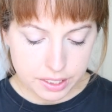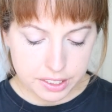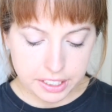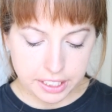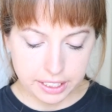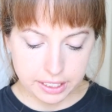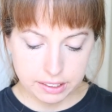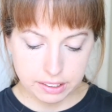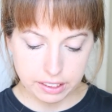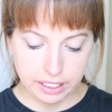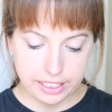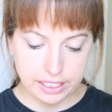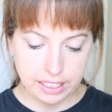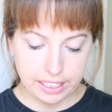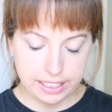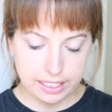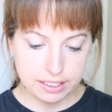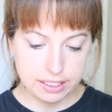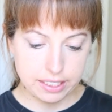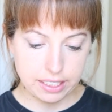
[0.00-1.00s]
and like
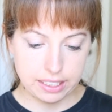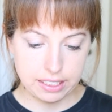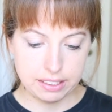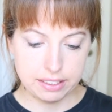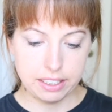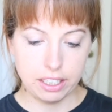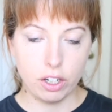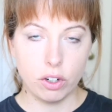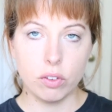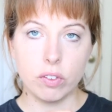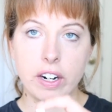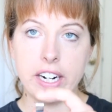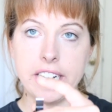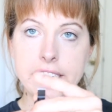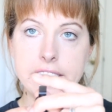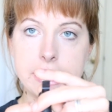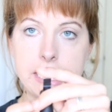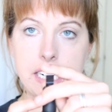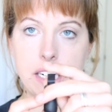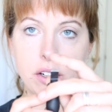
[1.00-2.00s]
I could kind of tell right
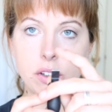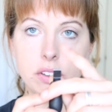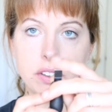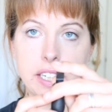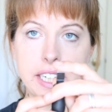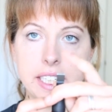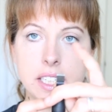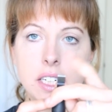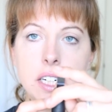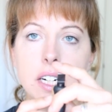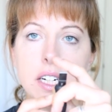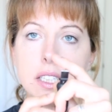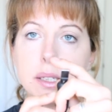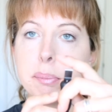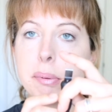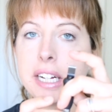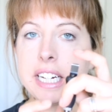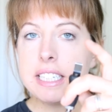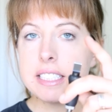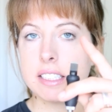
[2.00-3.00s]
now like the
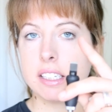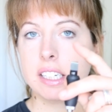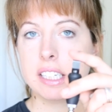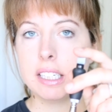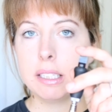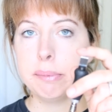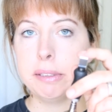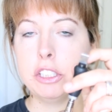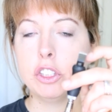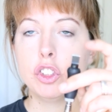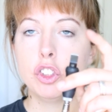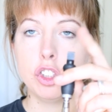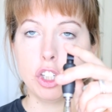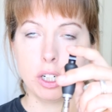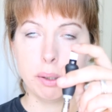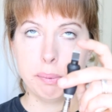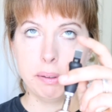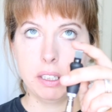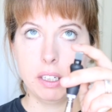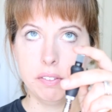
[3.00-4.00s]
blade's not going to be
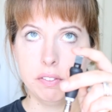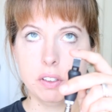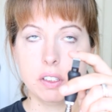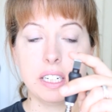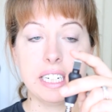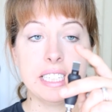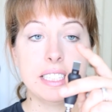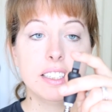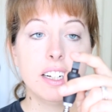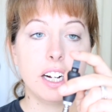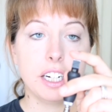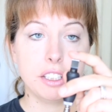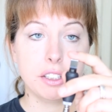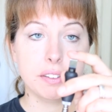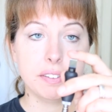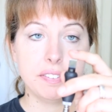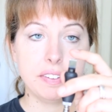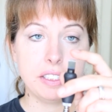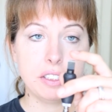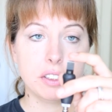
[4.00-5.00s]
sharp enough to like cut your
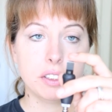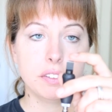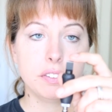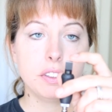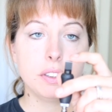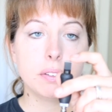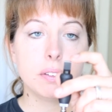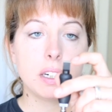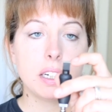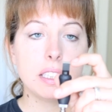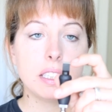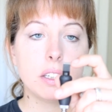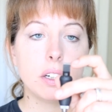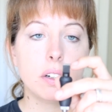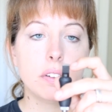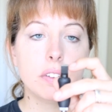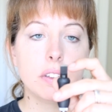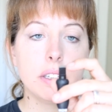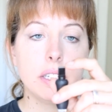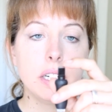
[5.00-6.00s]
finger if you run it
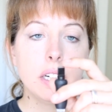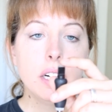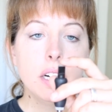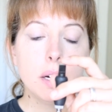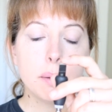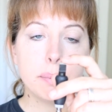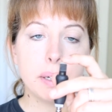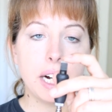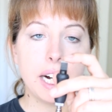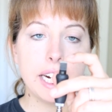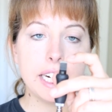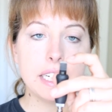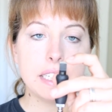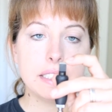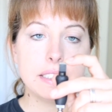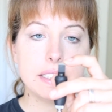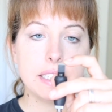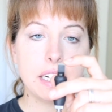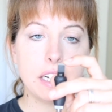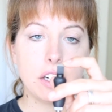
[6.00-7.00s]
over it but I
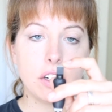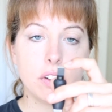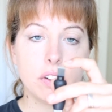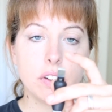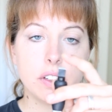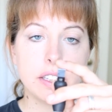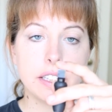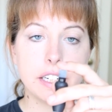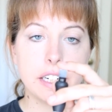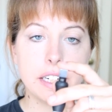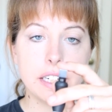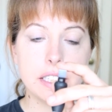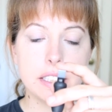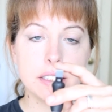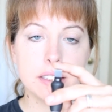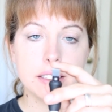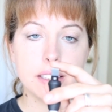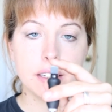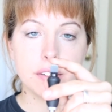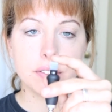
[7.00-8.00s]
could tell that it's
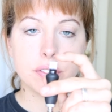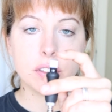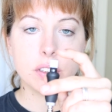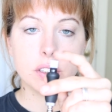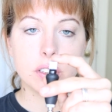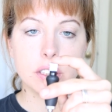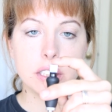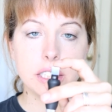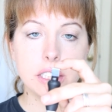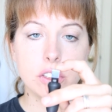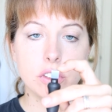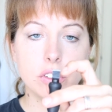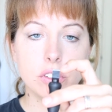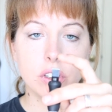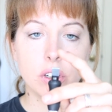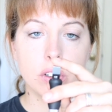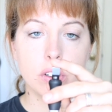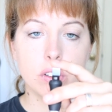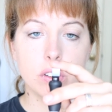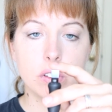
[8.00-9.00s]
definitely
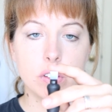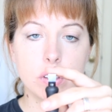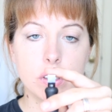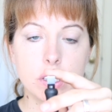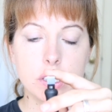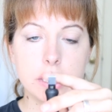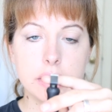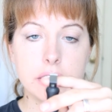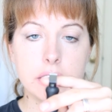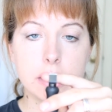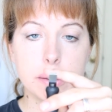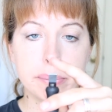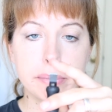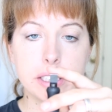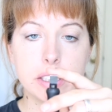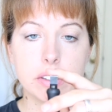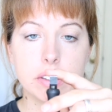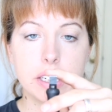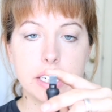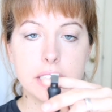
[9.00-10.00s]
dull in the
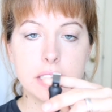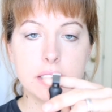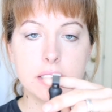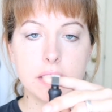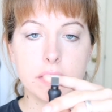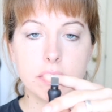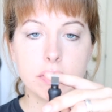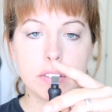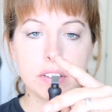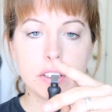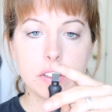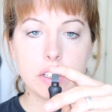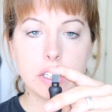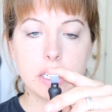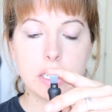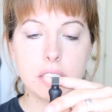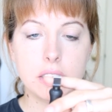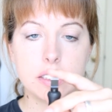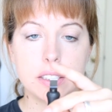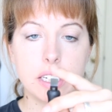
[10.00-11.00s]
middle I can
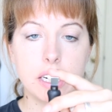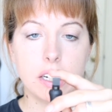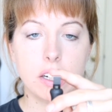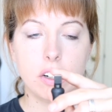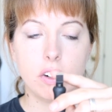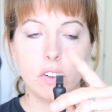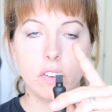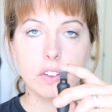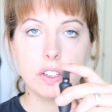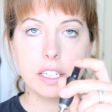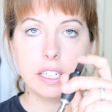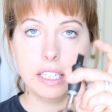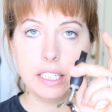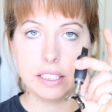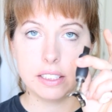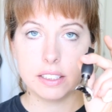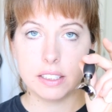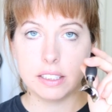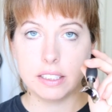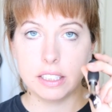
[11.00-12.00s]
definitely tell that
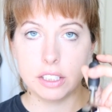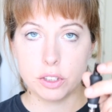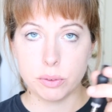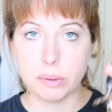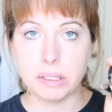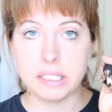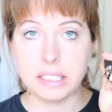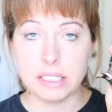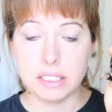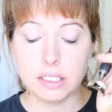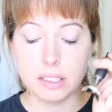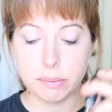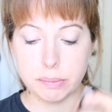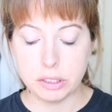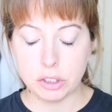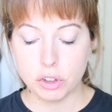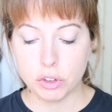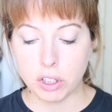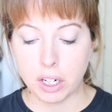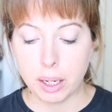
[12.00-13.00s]
it's this one needs to be
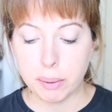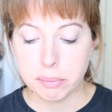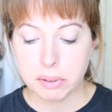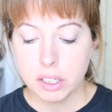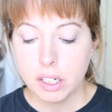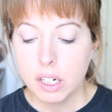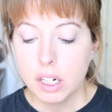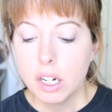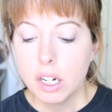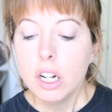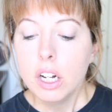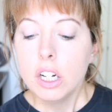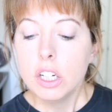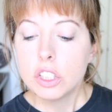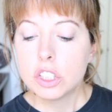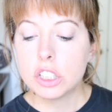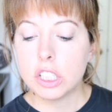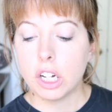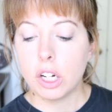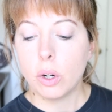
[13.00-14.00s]
stropped
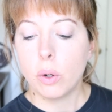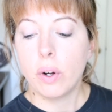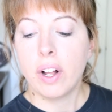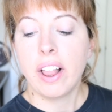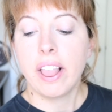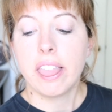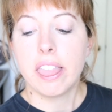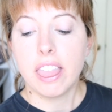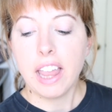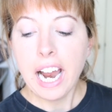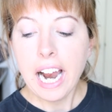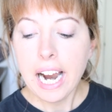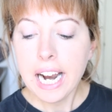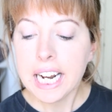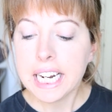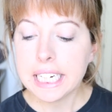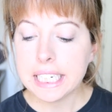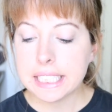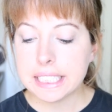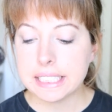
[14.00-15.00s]
so
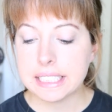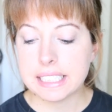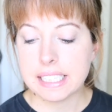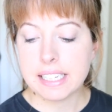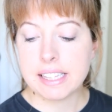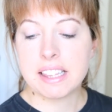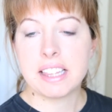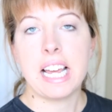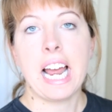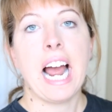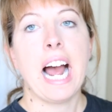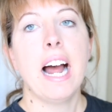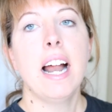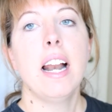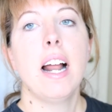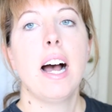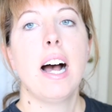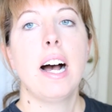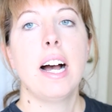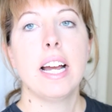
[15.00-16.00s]
that is
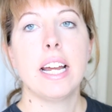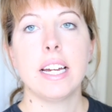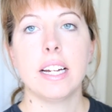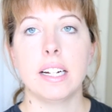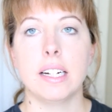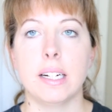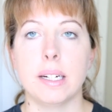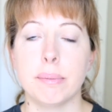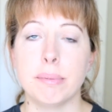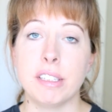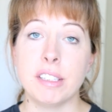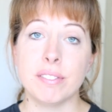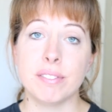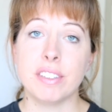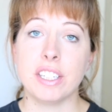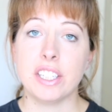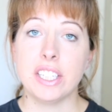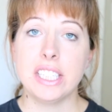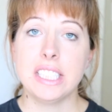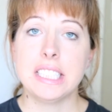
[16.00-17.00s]
that. I um, am
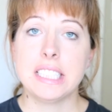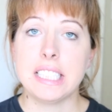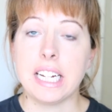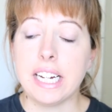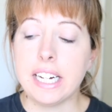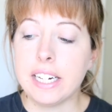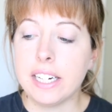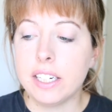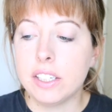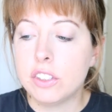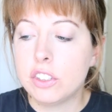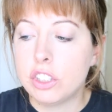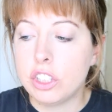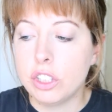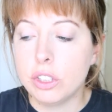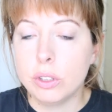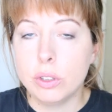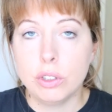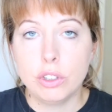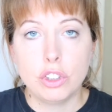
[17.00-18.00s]
very excited
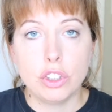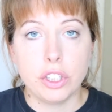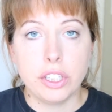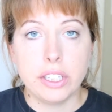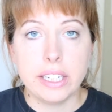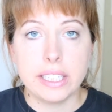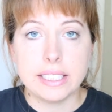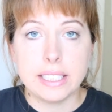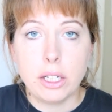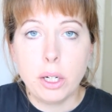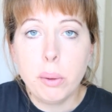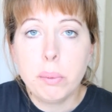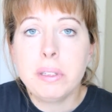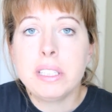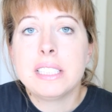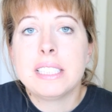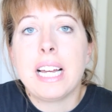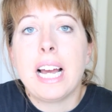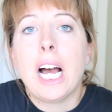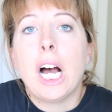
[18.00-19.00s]
to show you guys. I hope
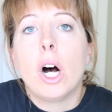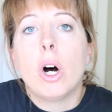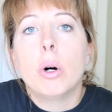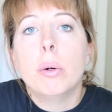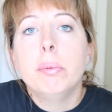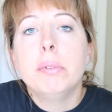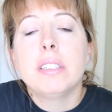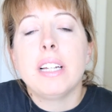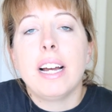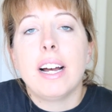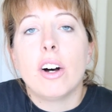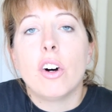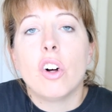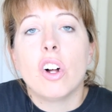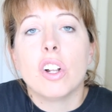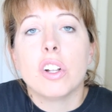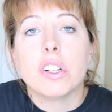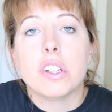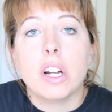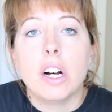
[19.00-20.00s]
this helped out
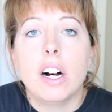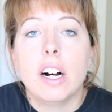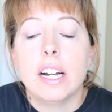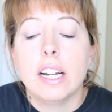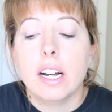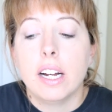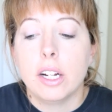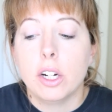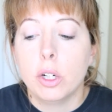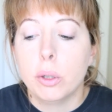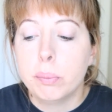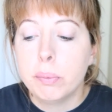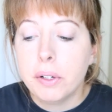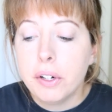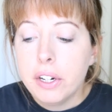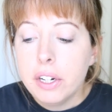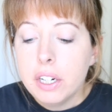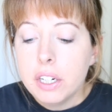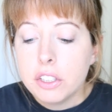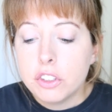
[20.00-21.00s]
a lot. I hope
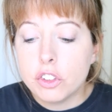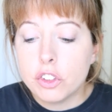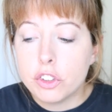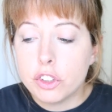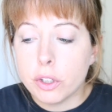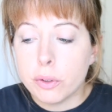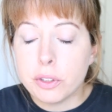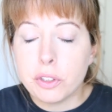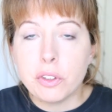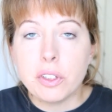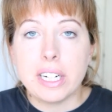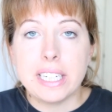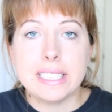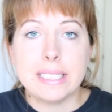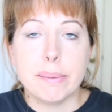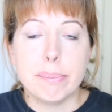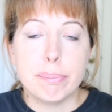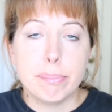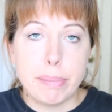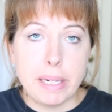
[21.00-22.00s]
just showing you guys
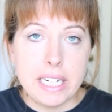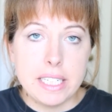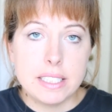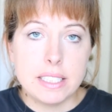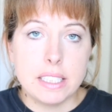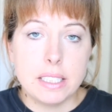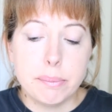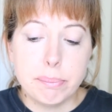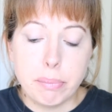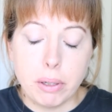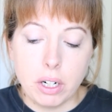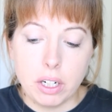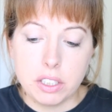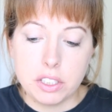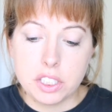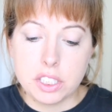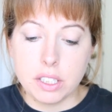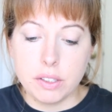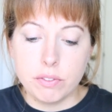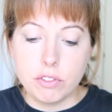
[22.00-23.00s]
the basic
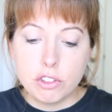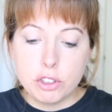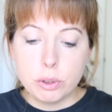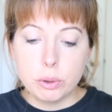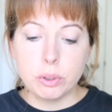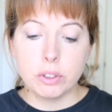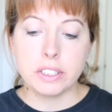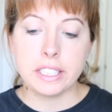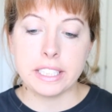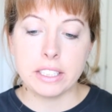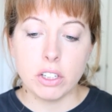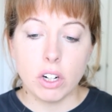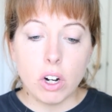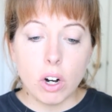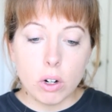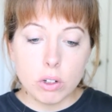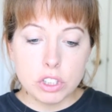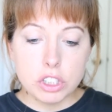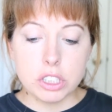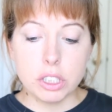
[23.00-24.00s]
parts of tooling.
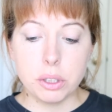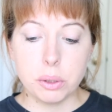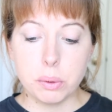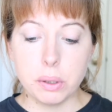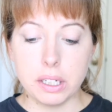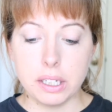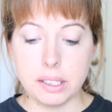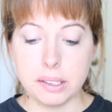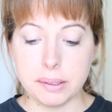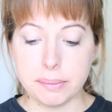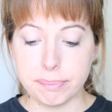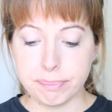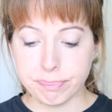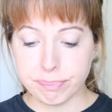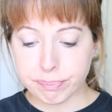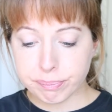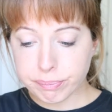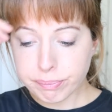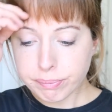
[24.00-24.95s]
Also, um,